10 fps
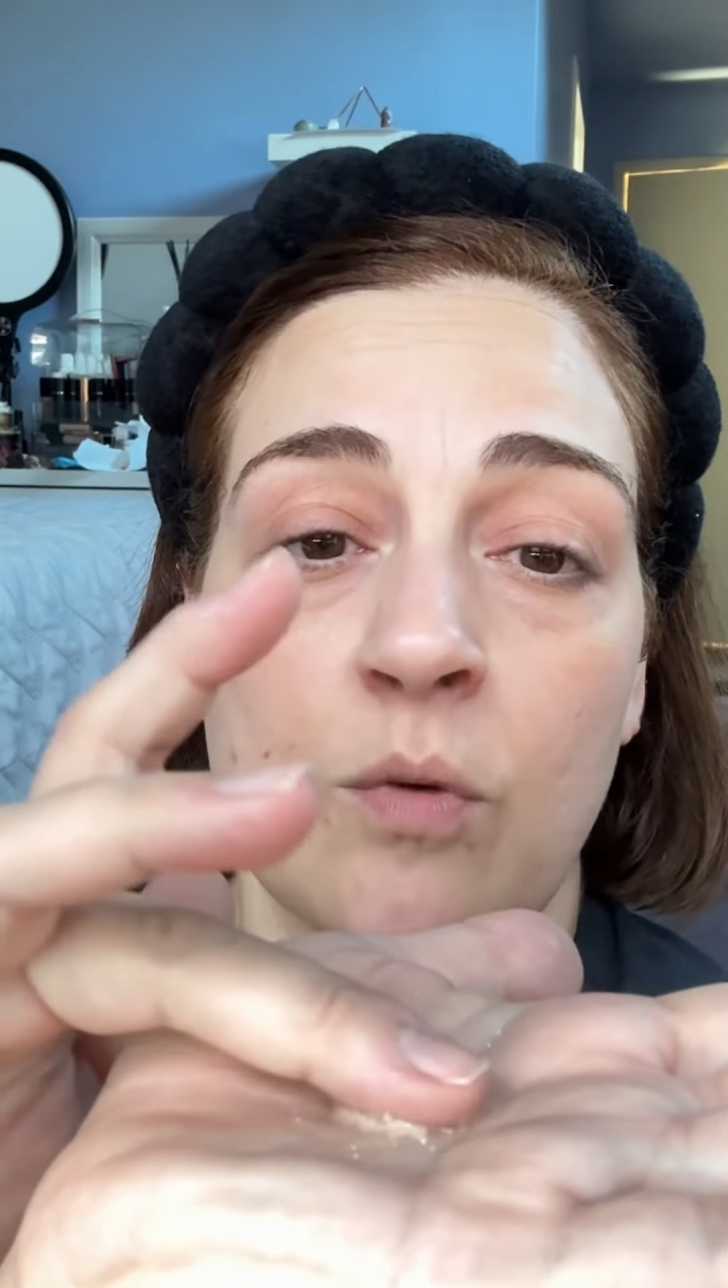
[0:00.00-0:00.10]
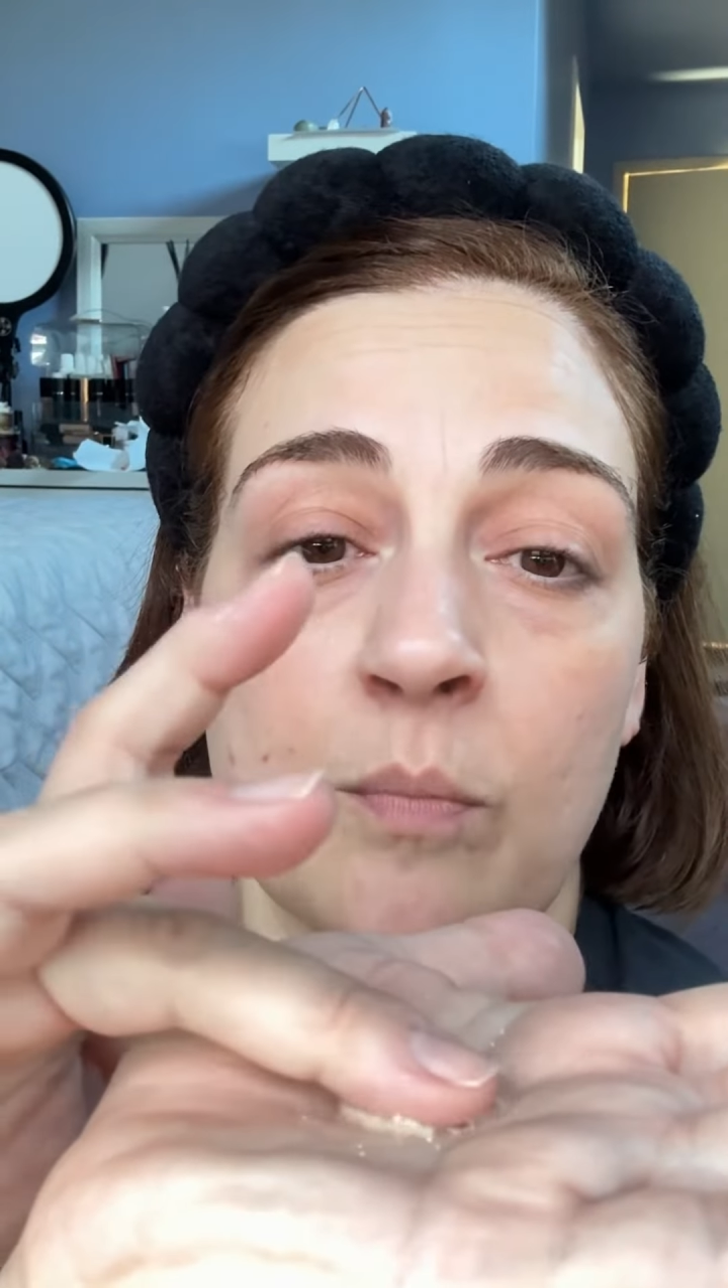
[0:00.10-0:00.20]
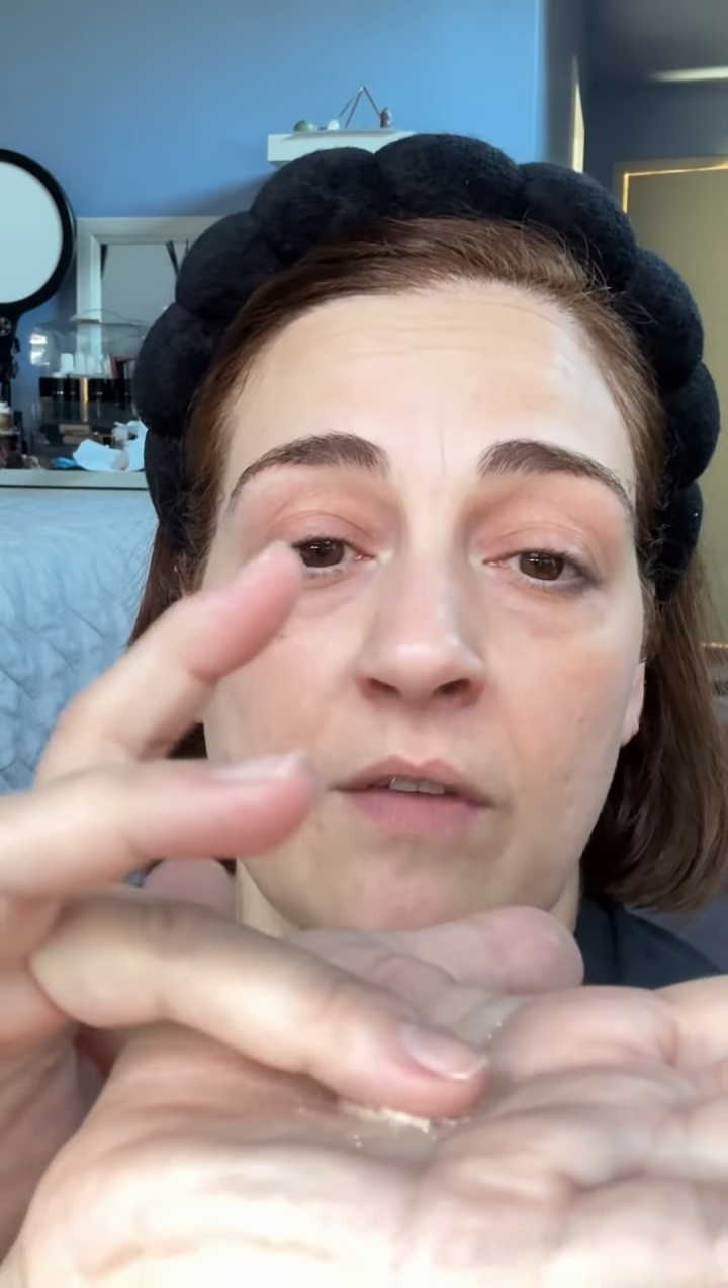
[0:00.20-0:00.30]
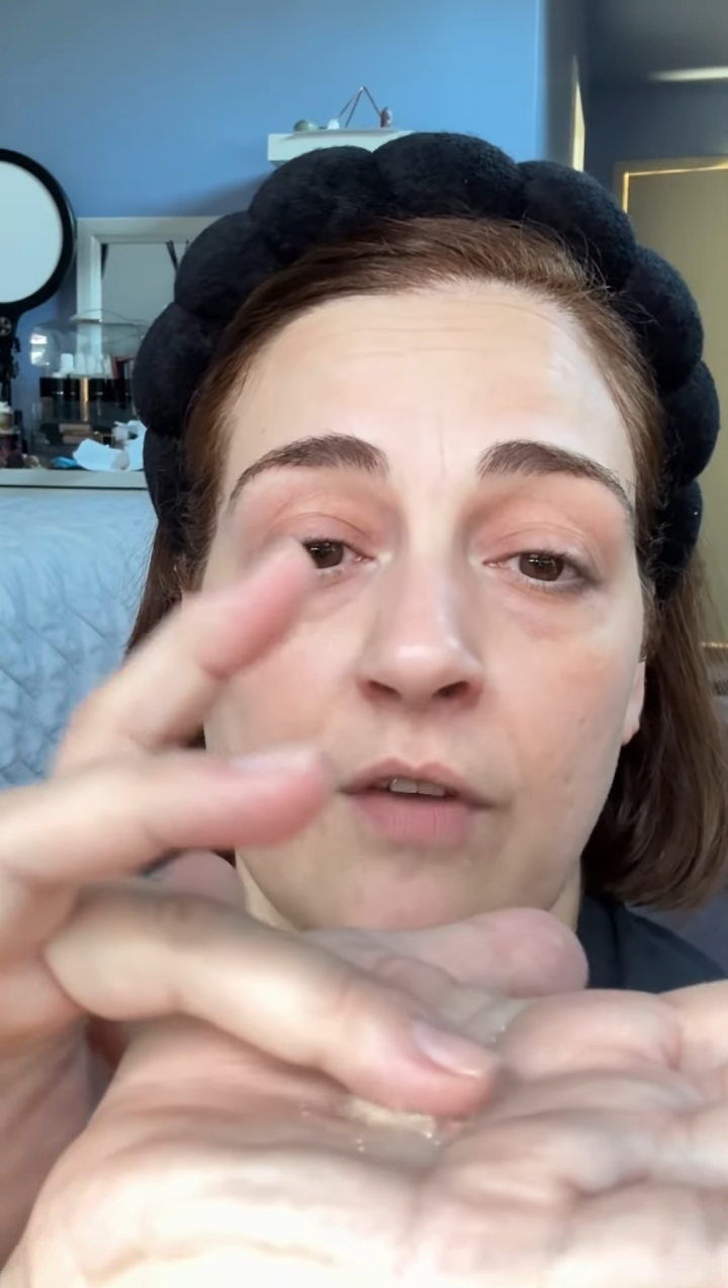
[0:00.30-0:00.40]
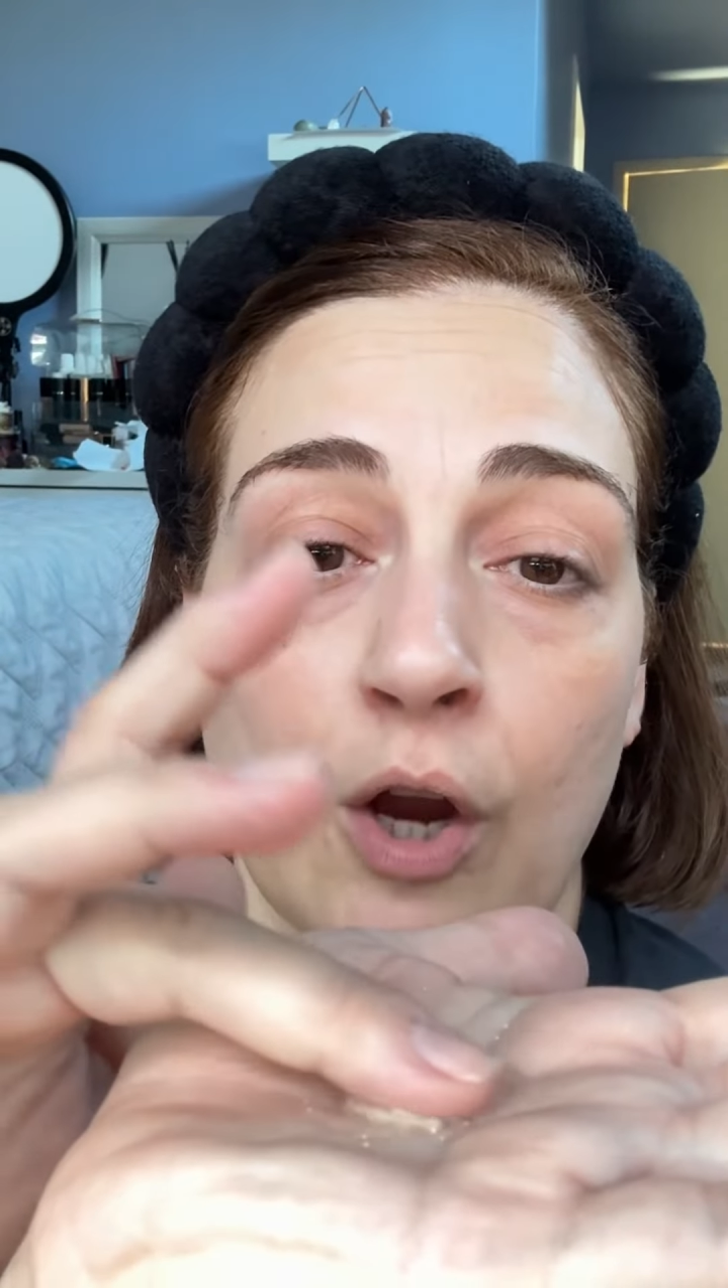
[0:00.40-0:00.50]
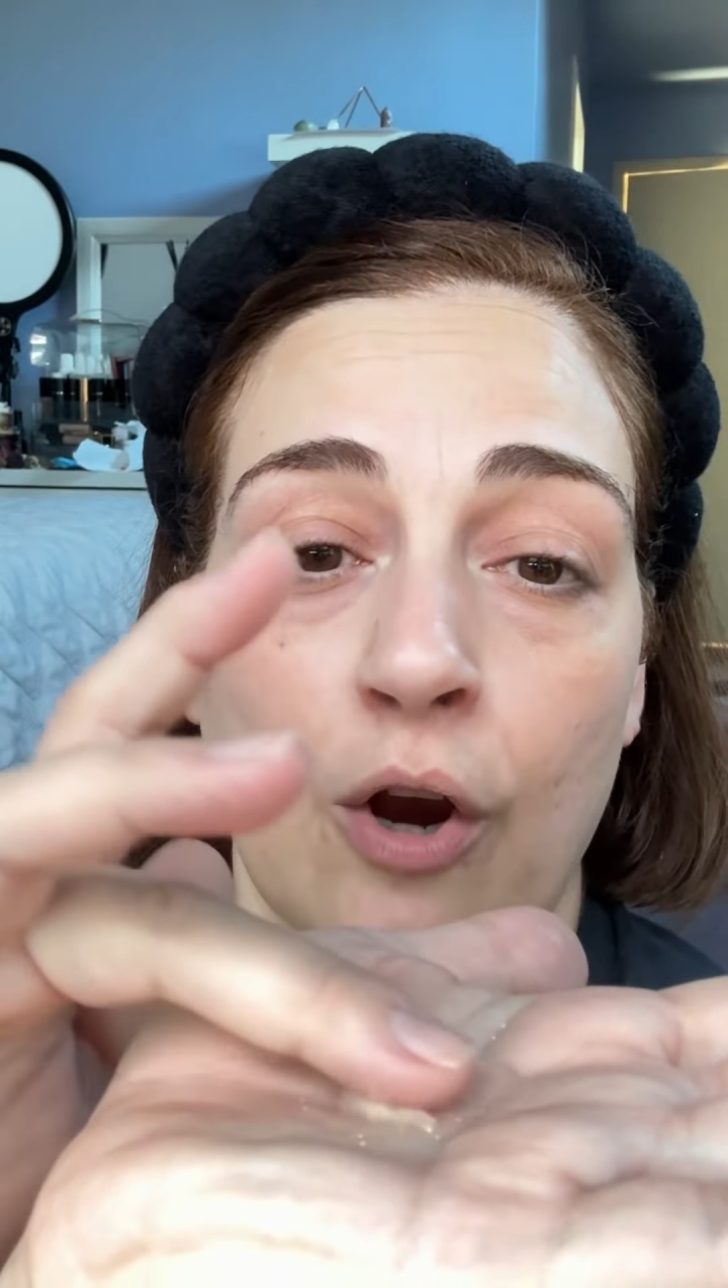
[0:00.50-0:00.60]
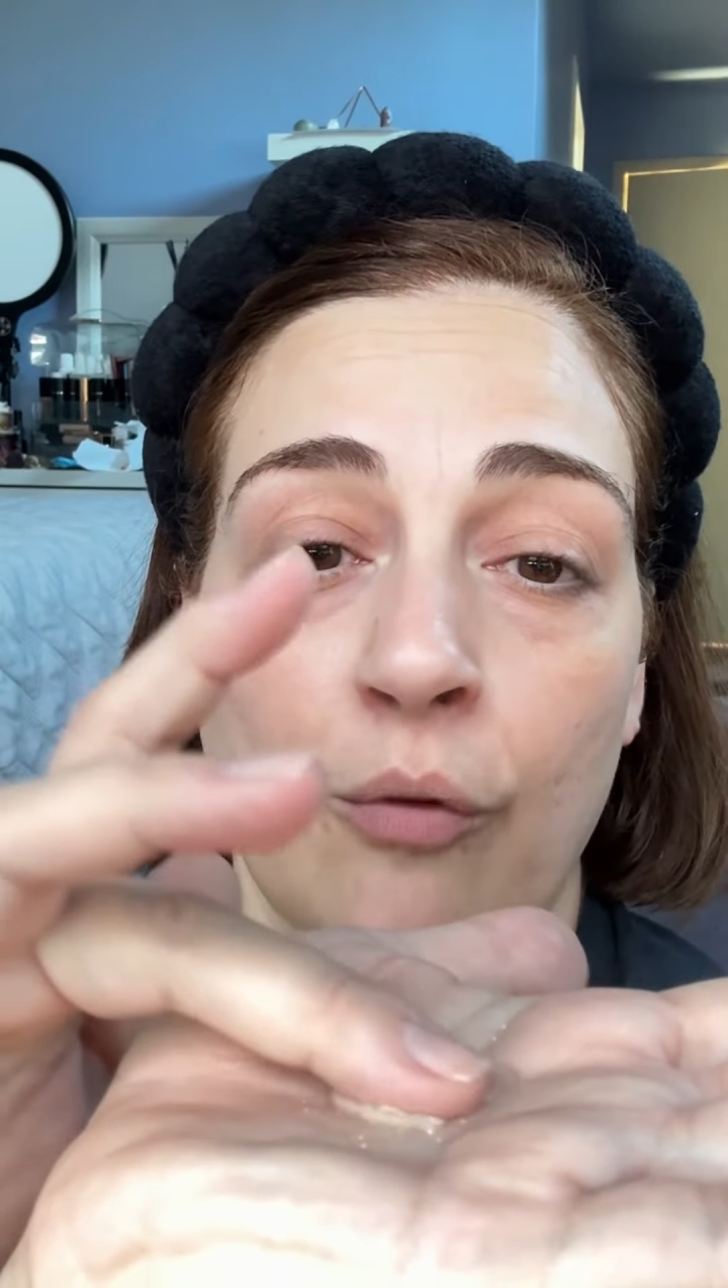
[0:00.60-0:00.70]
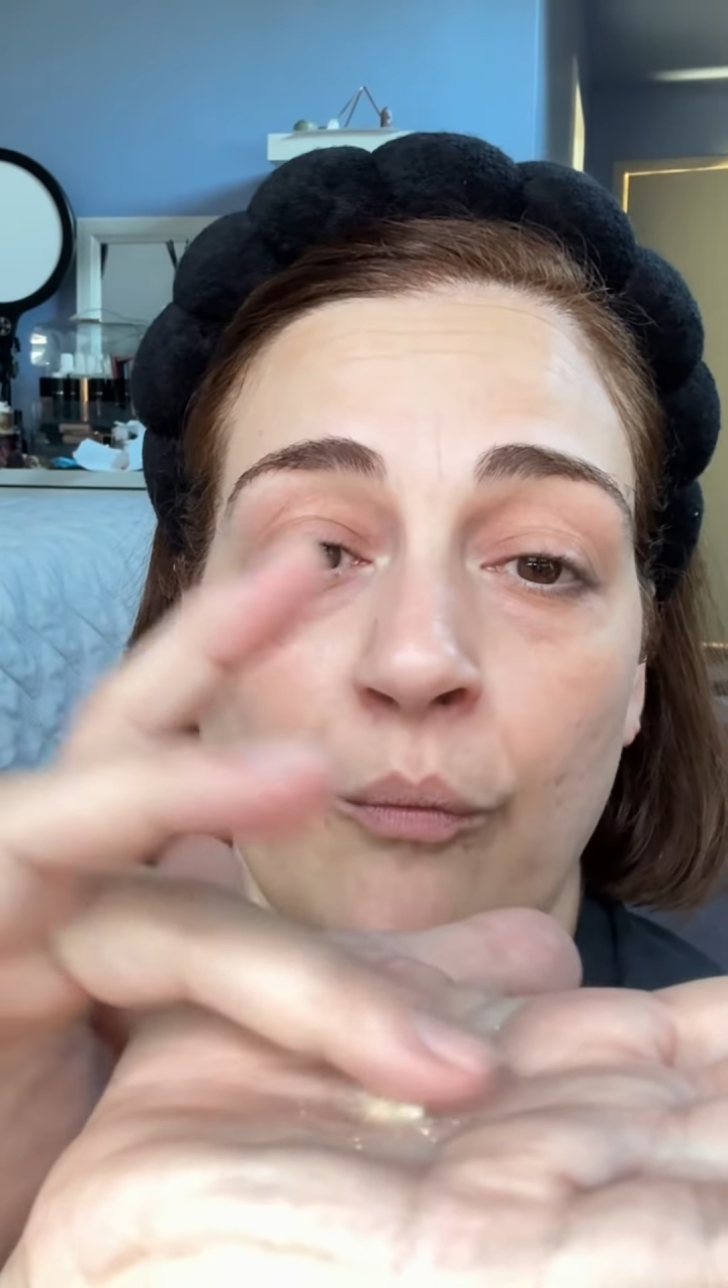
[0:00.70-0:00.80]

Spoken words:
with my finger.